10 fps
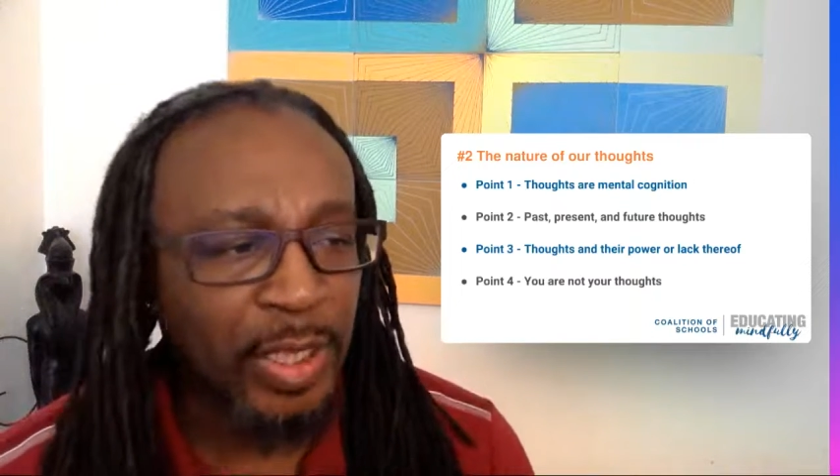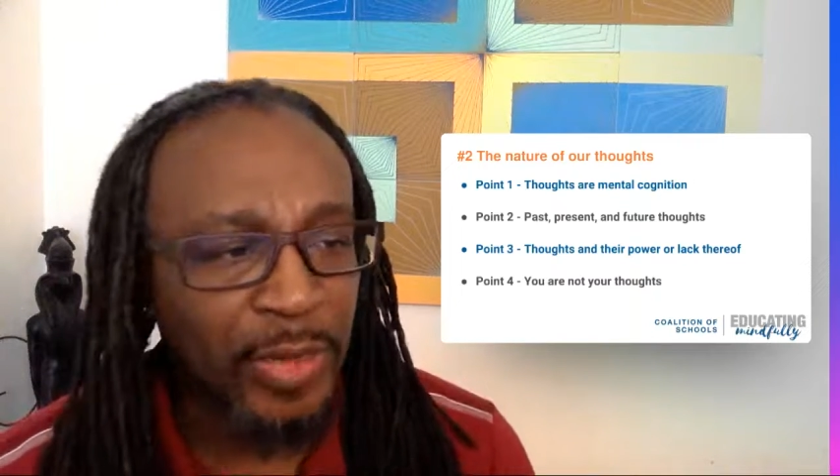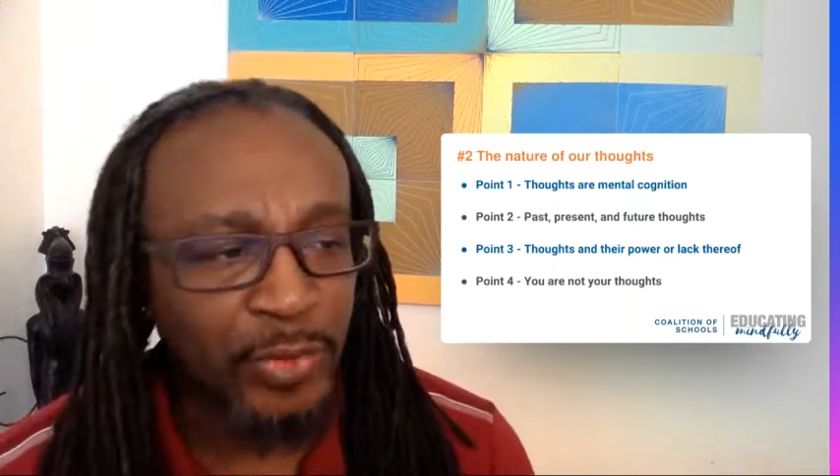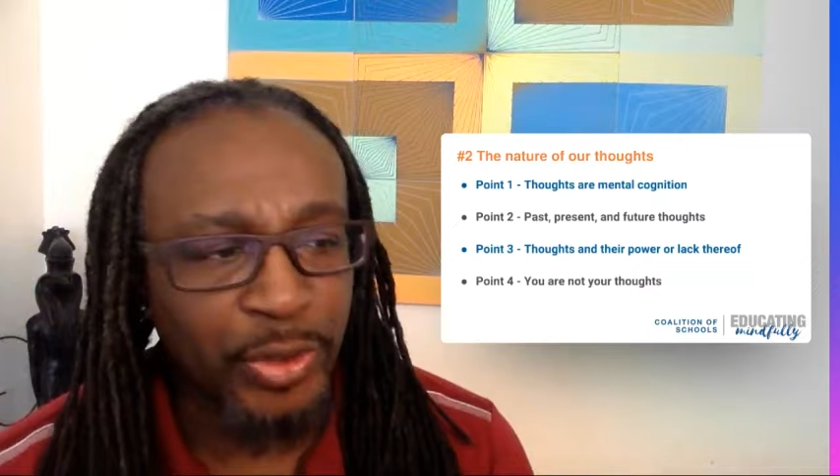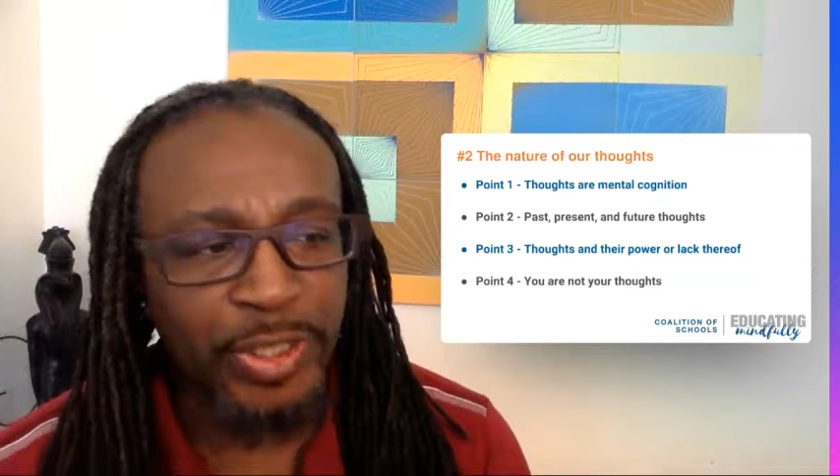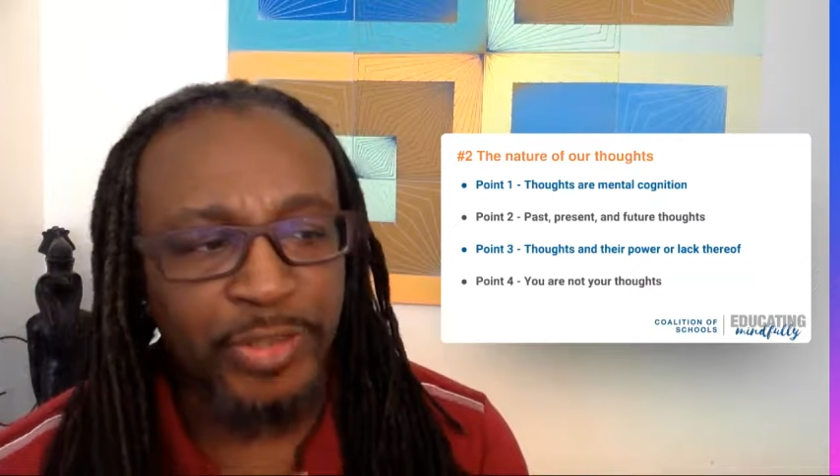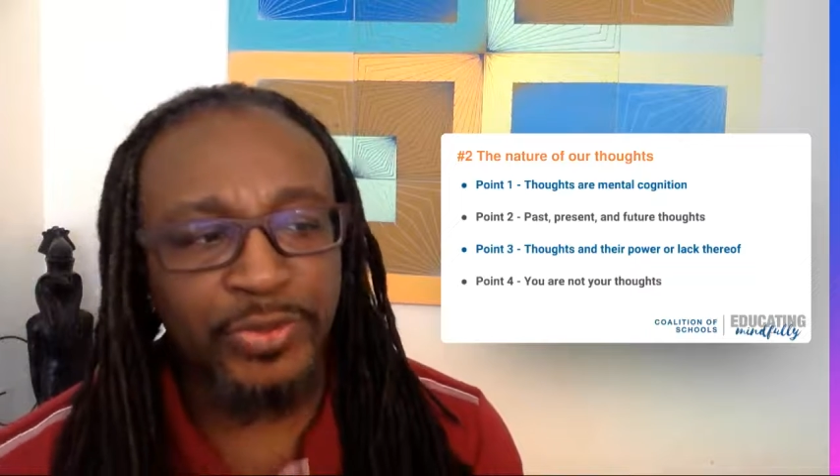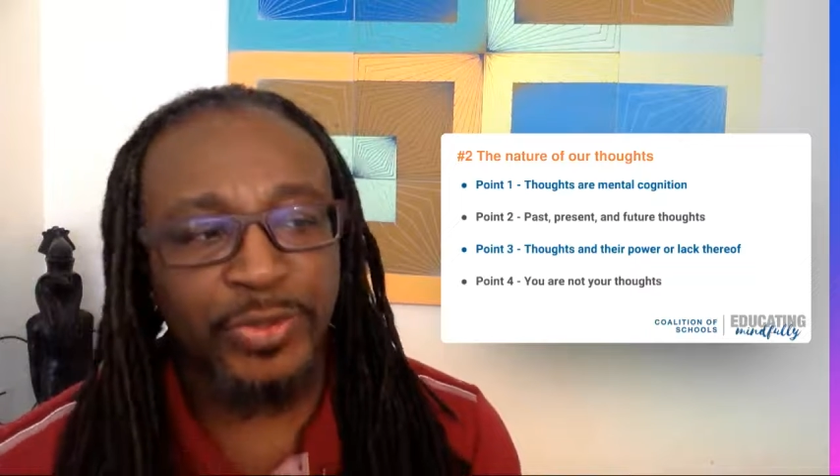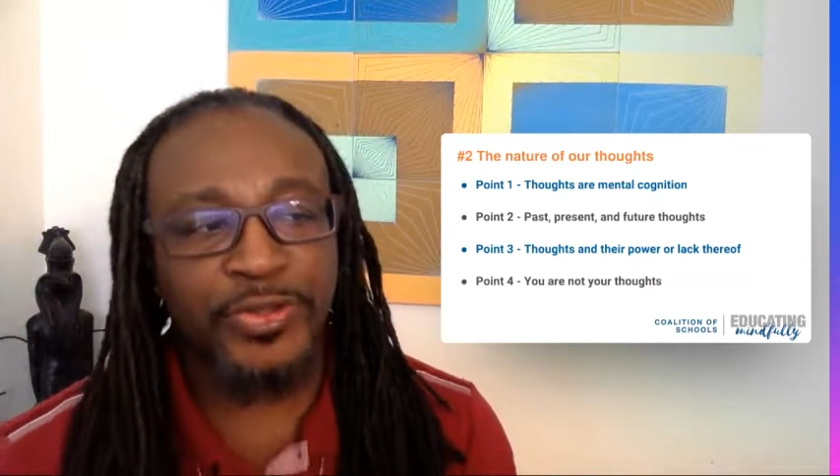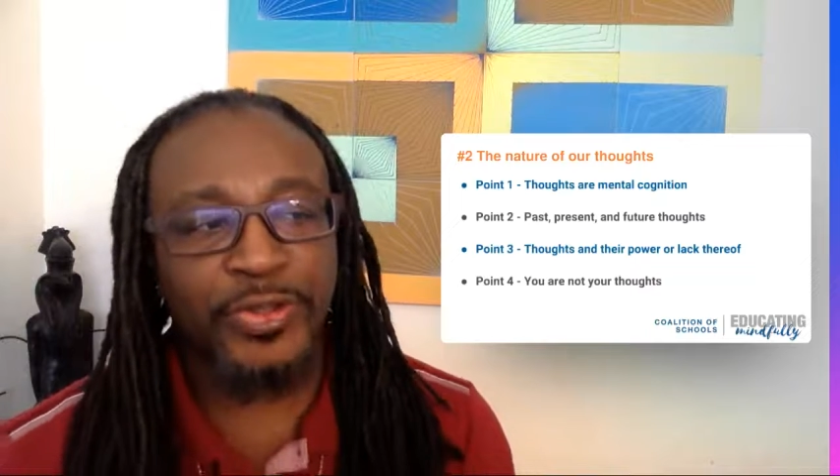We're going to get
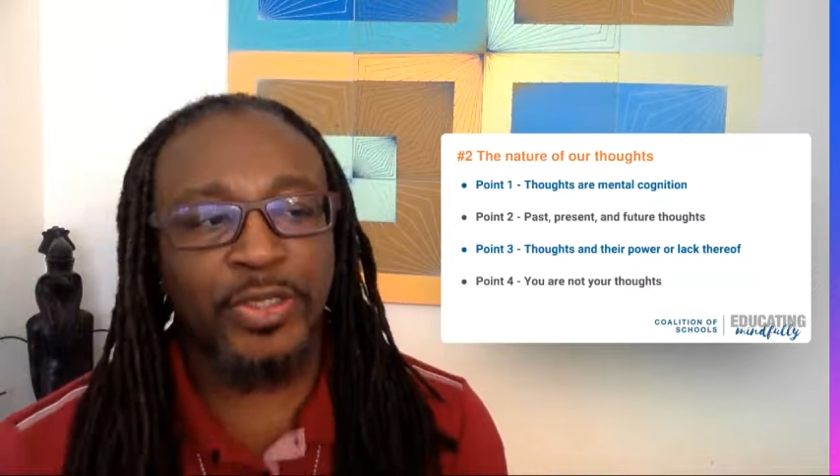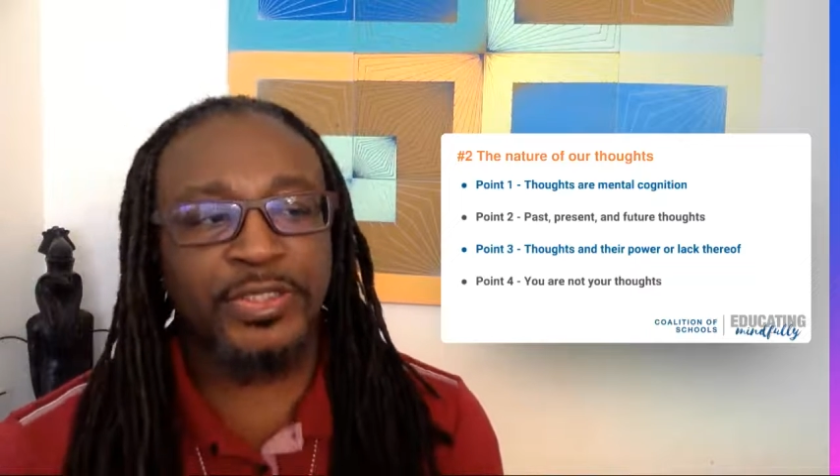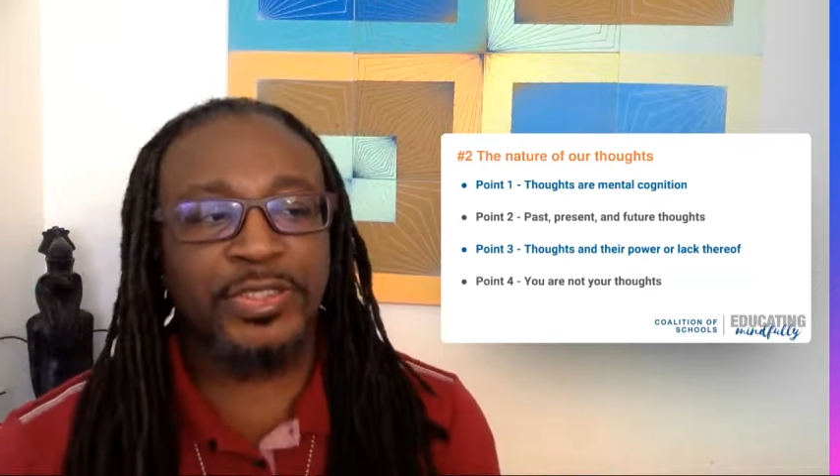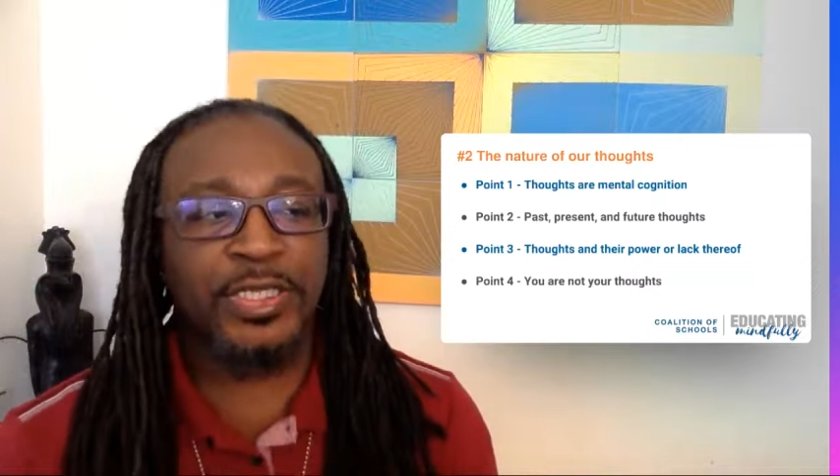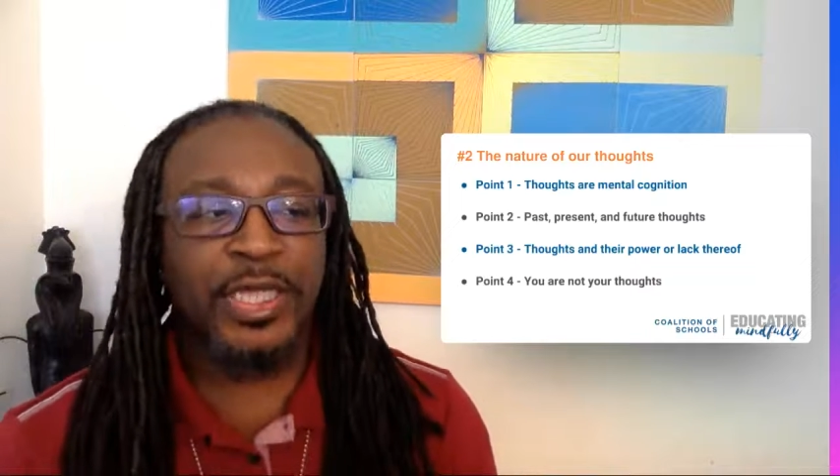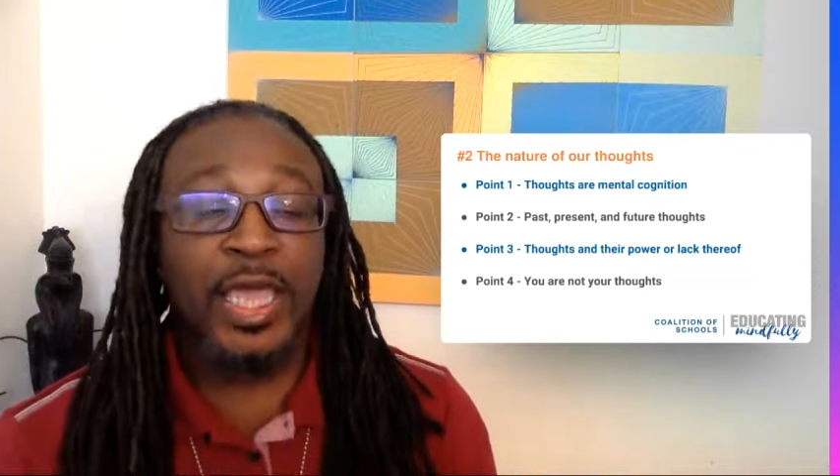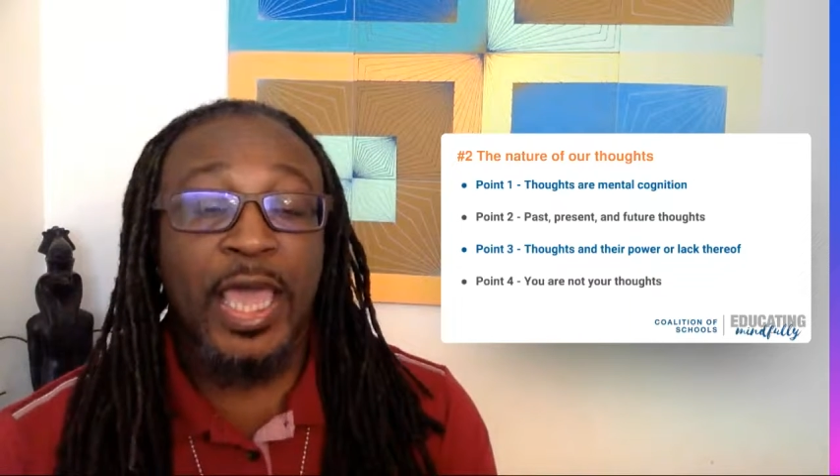into the thoughts